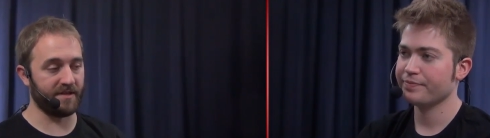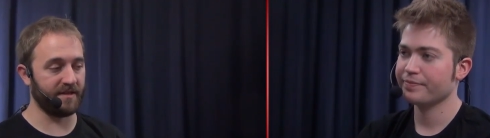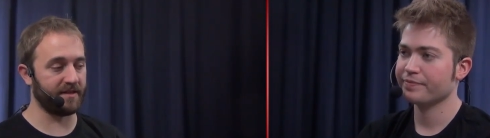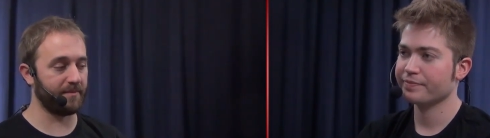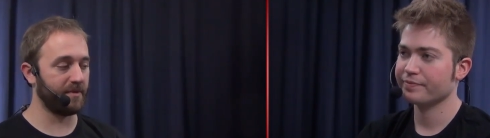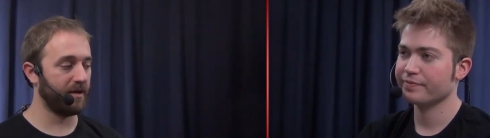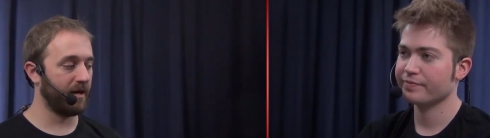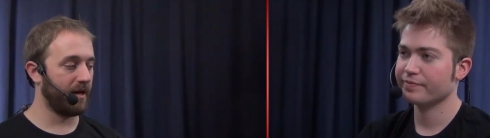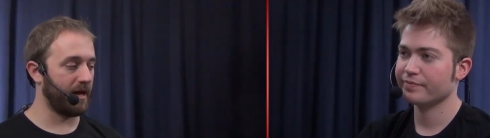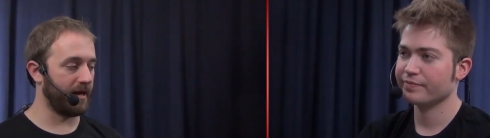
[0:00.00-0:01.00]
Speaker 1: seen them,
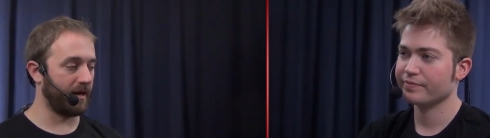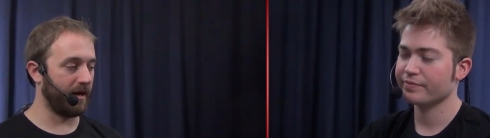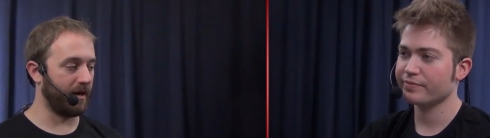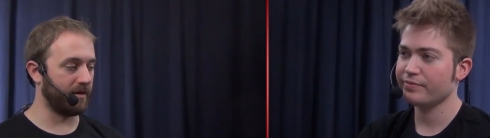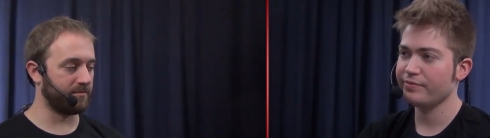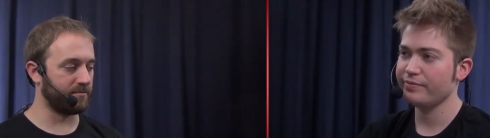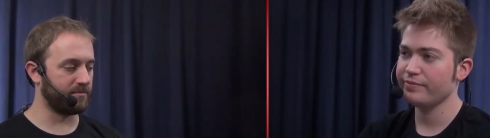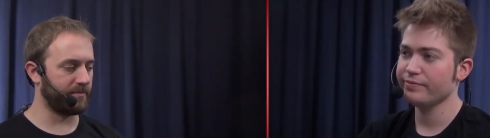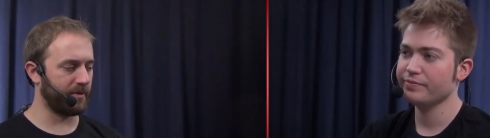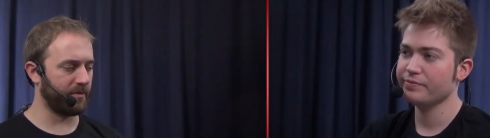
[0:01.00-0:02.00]
and um,
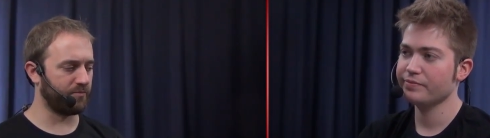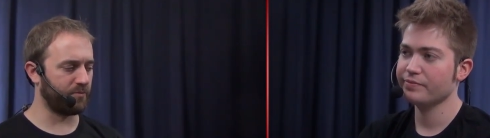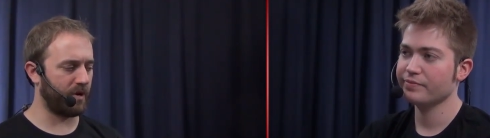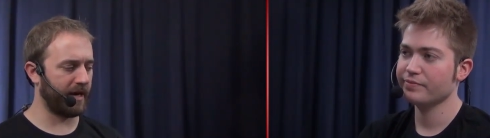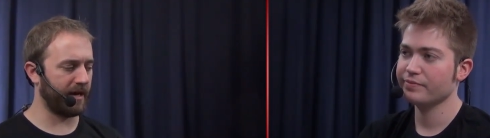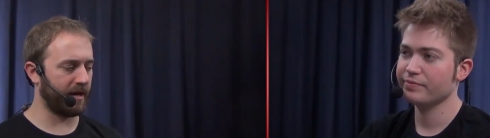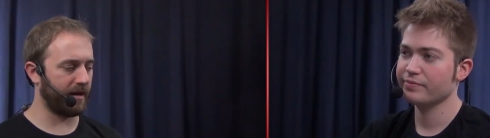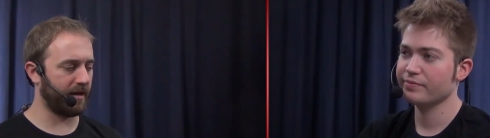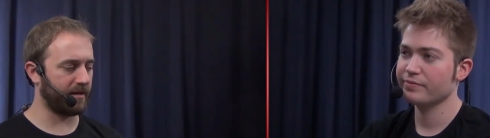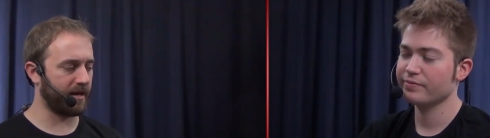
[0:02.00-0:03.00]
why uh,
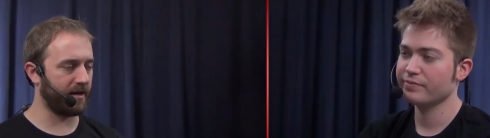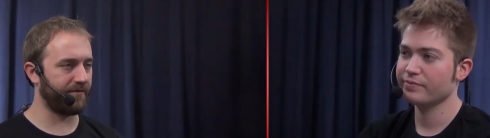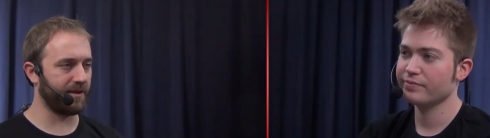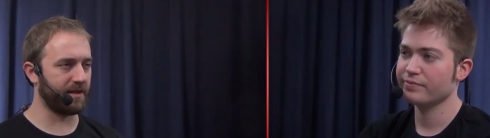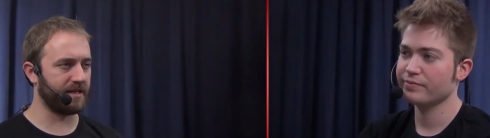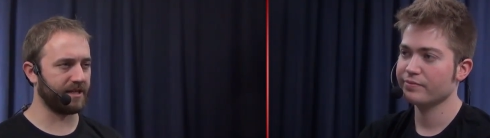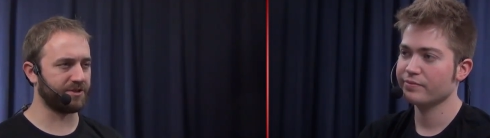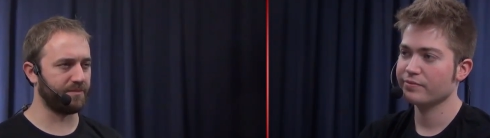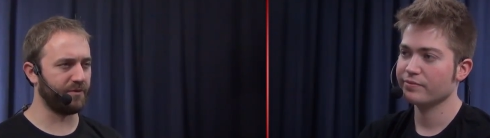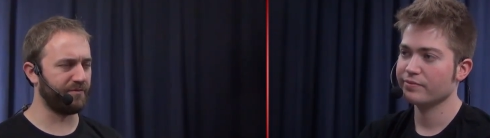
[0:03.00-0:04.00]
I kind of feel the deck
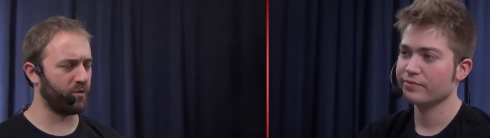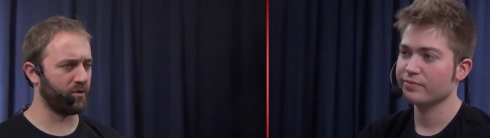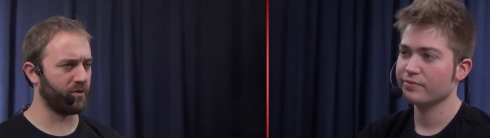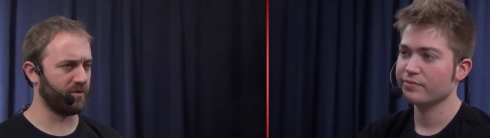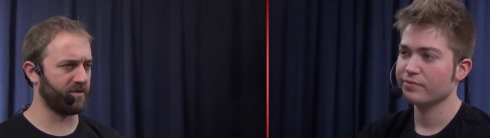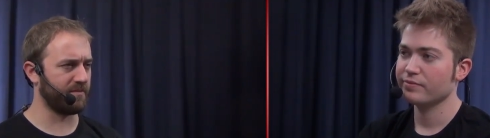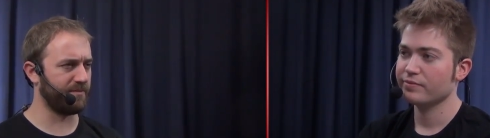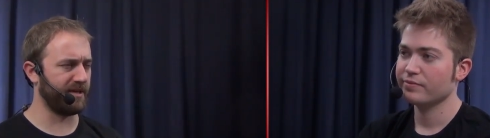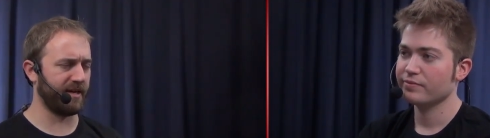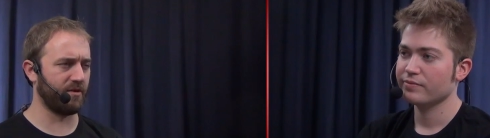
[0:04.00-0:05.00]
should move more towards
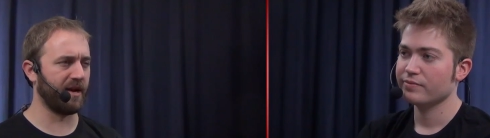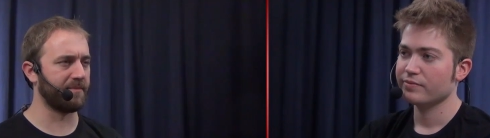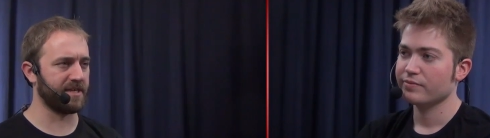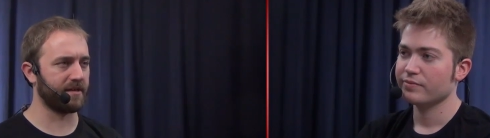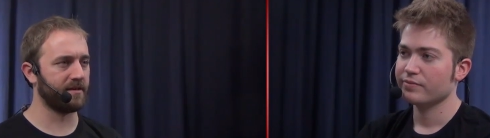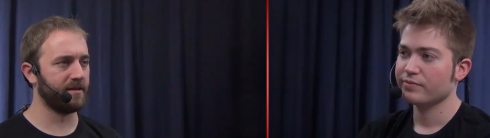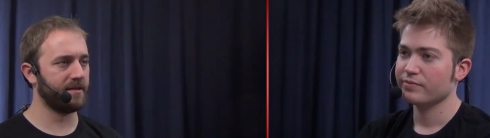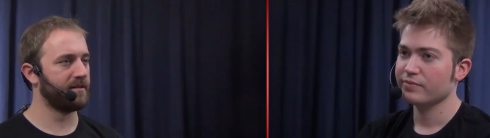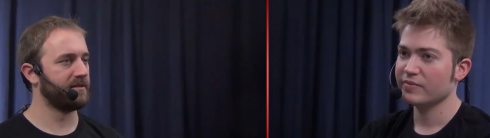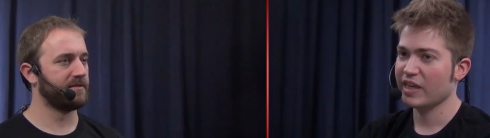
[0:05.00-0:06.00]
being a ramp deck.
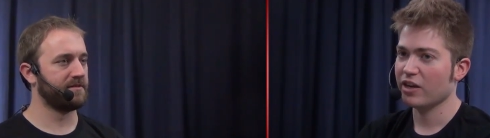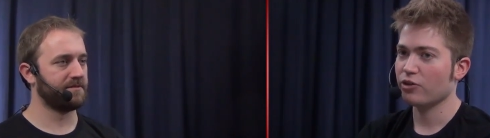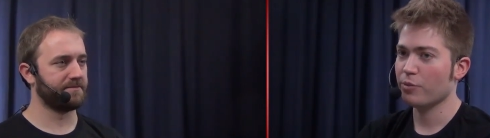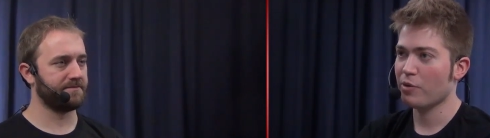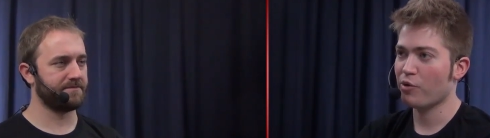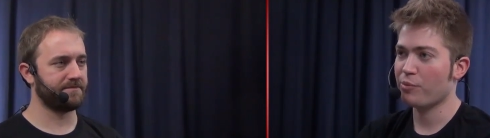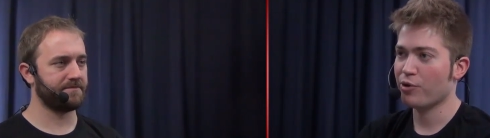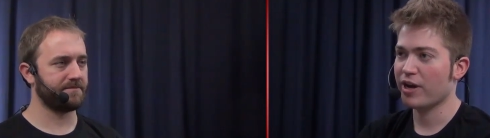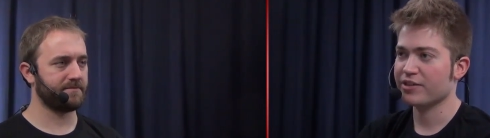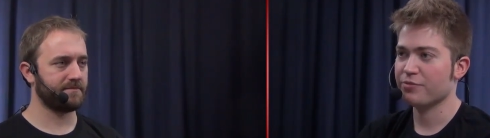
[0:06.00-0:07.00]
Speaker 2: Yeah, a little bit more
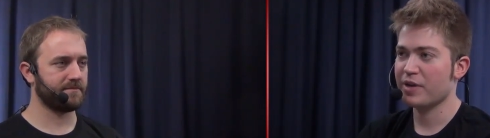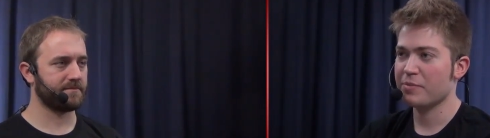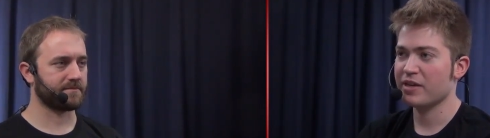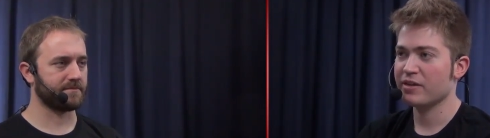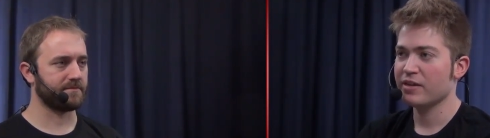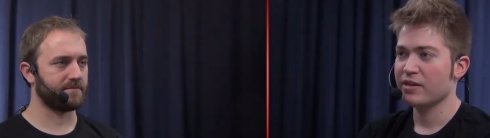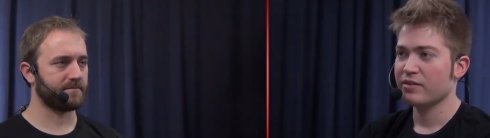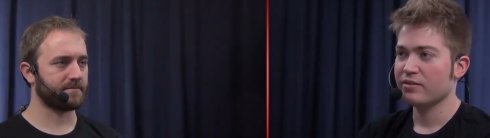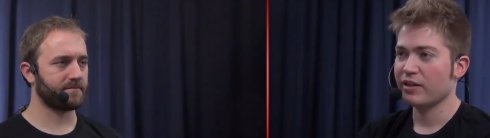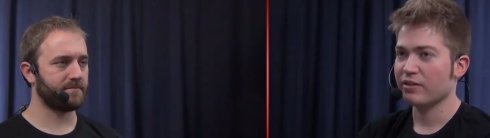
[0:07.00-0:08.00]
proactive, maybe.
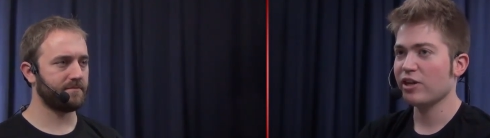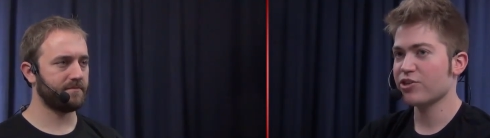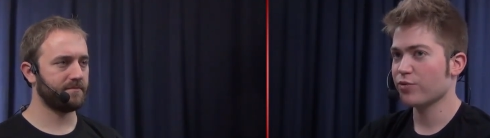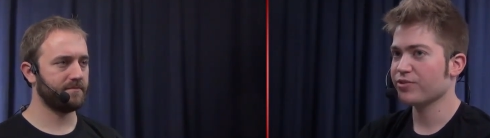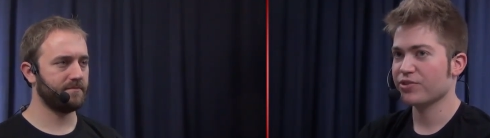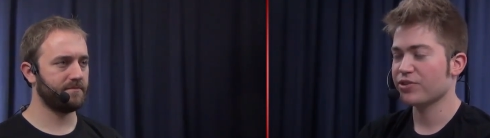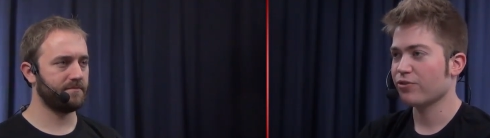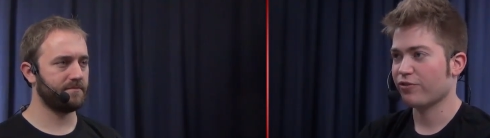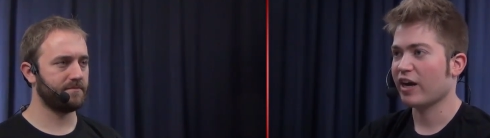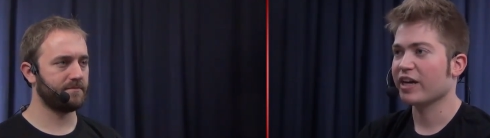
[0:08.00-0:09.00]
Like Clash of Wills is
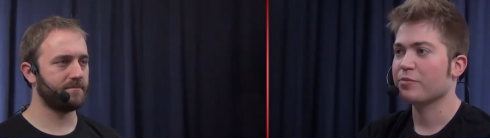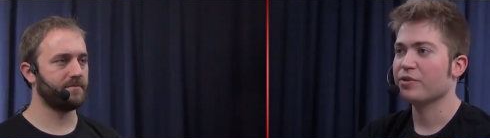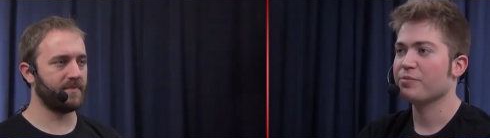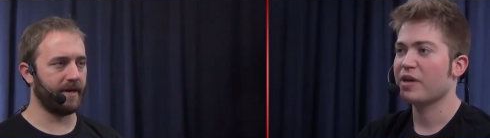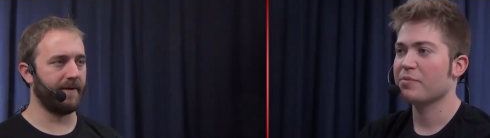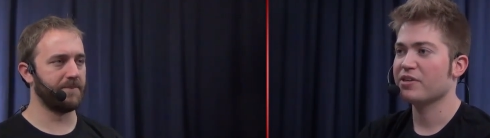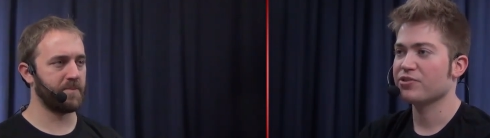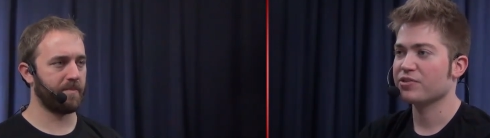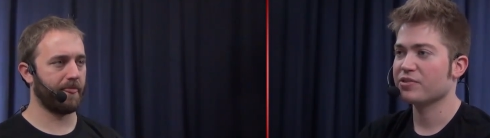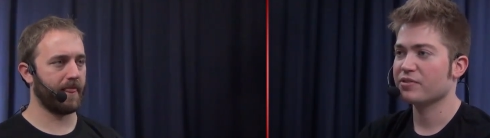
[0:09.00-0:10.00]
still fine, but yeah. maybe
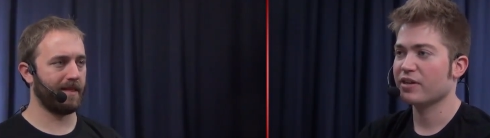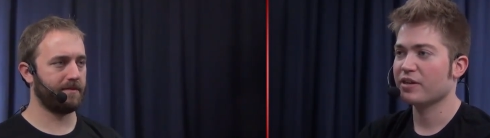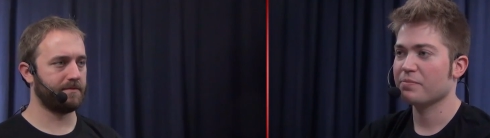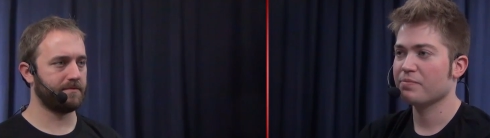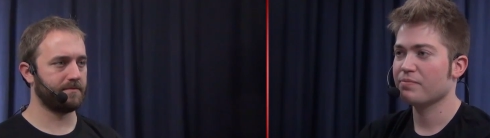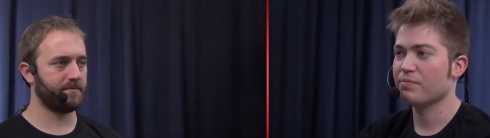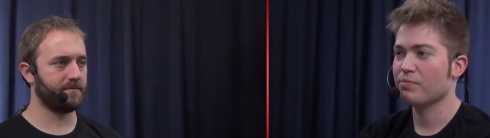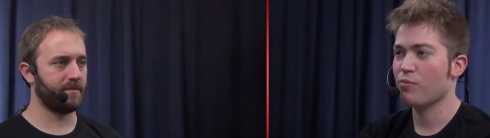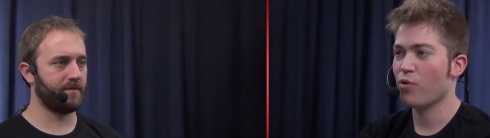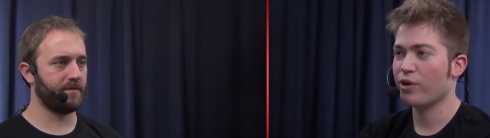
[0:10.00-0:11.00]
just uh,
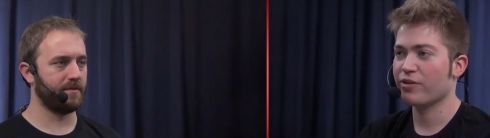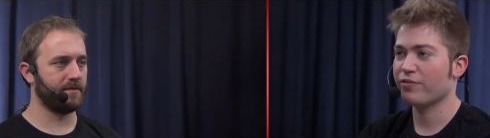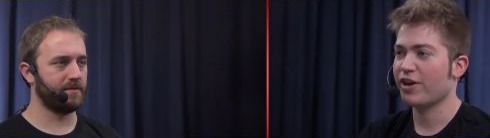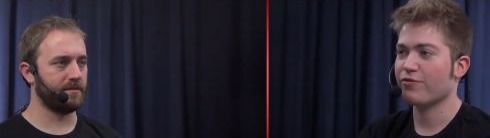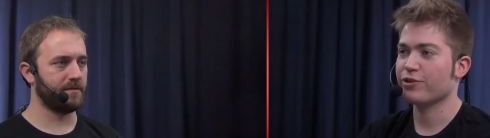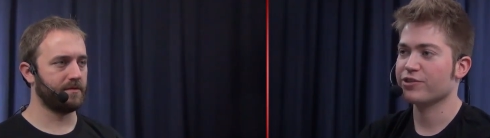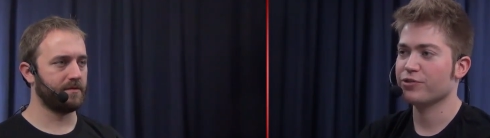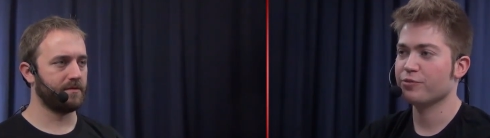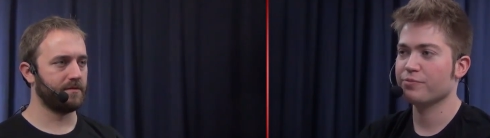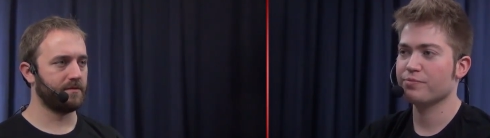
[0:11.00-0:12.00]
more of an effort to